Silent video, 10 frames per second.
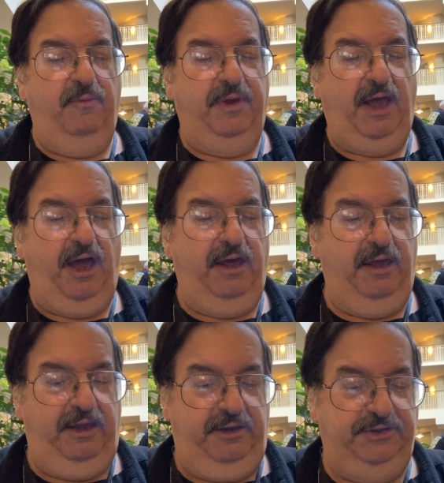we got
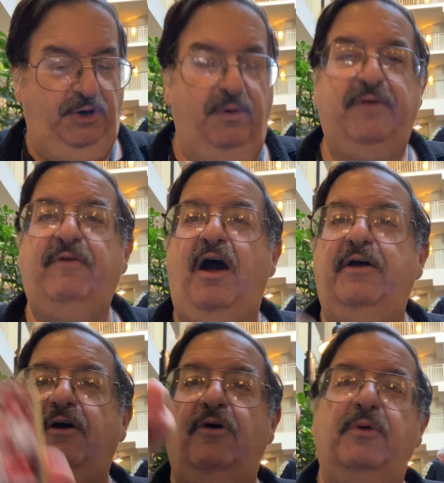a Joey
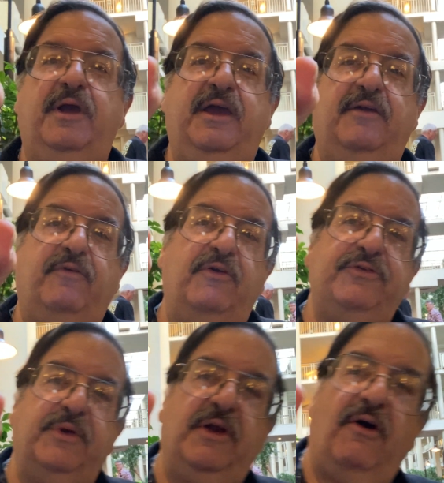Votto
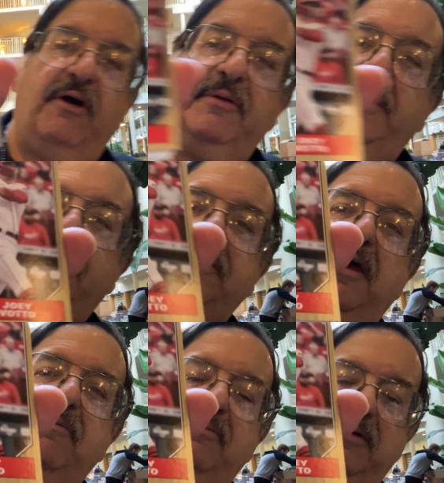anniversary card. Let me get
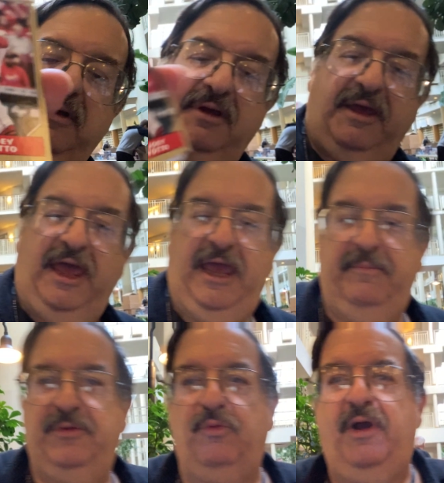that
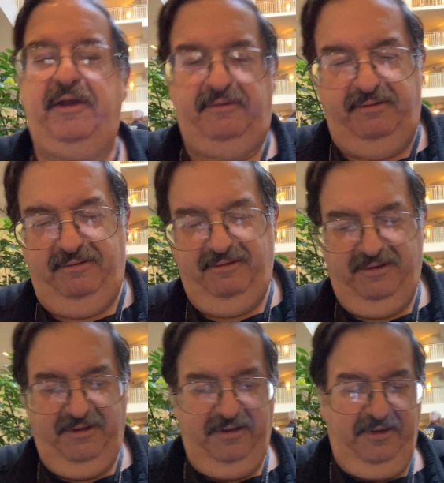aimed right.
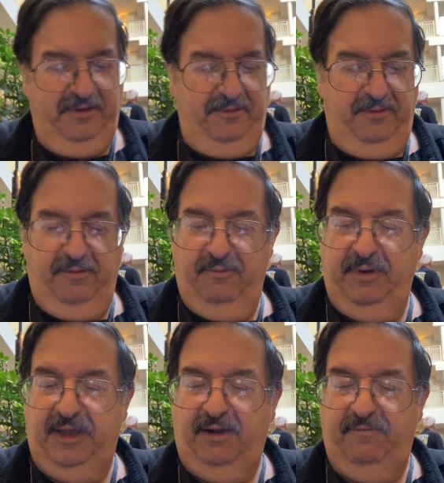We
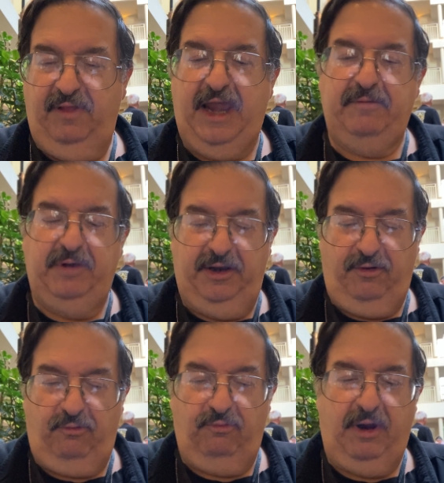got a Vladimir
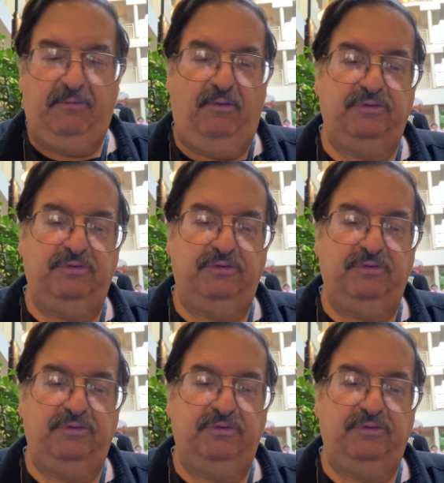Guerrero